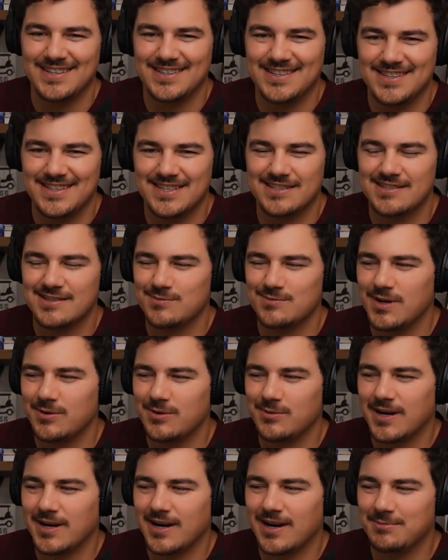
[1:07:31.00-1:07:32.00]
this is one
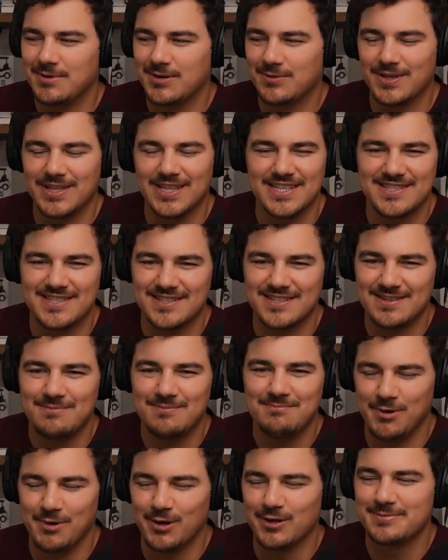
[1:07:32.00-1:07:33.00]
where I'm going to re-listen
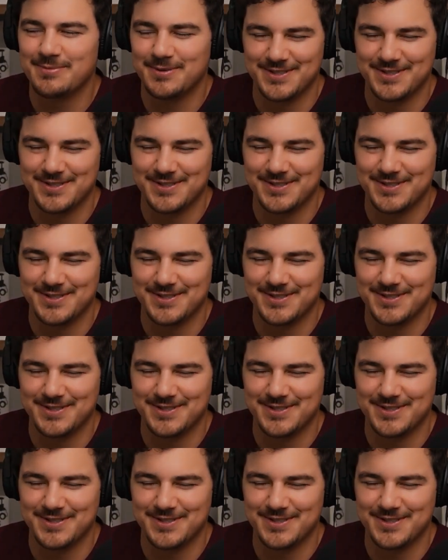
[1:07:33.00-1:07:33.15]
multiple